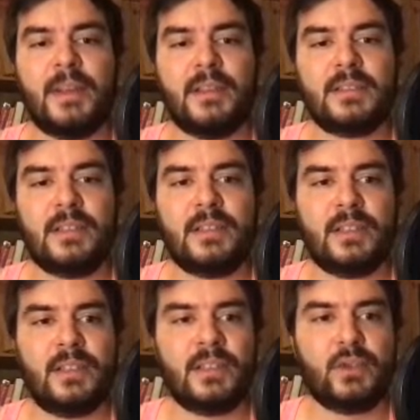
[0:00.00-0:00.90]
it's
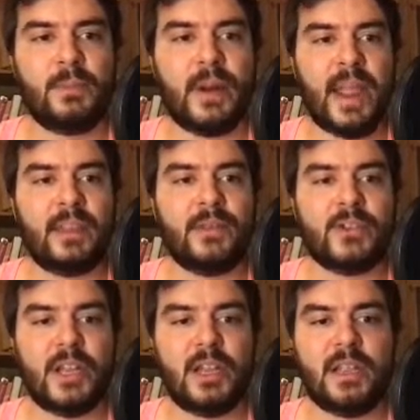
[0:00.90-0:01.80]
not the super active
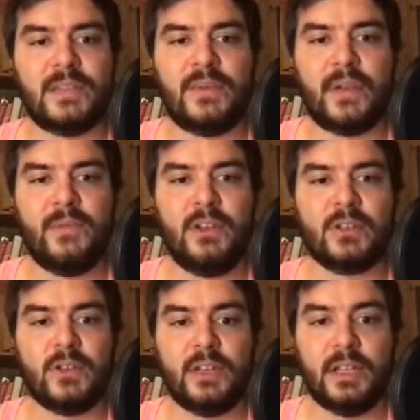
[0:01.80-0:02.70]
channel. He has five videos
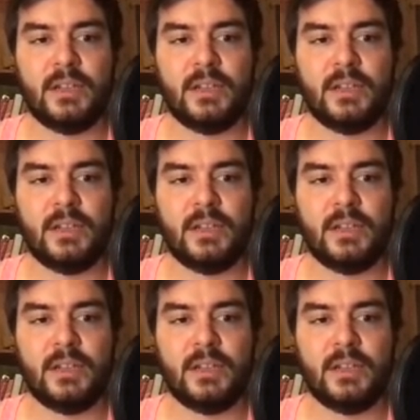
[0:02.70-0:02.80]
on that.